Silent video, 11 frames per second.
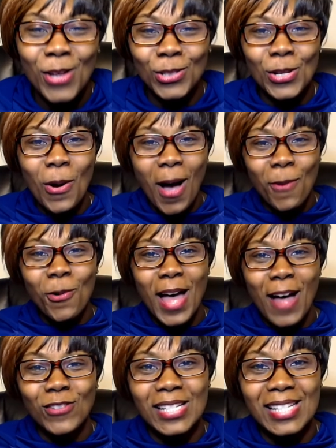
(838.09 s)
So I will
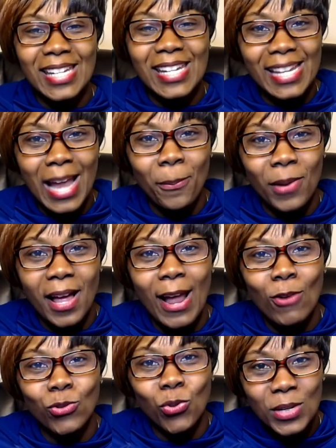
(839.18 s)
have to see, can I plot
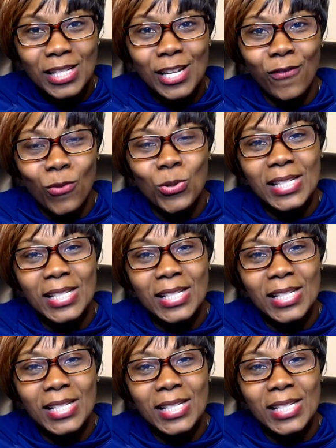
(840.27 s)
out 24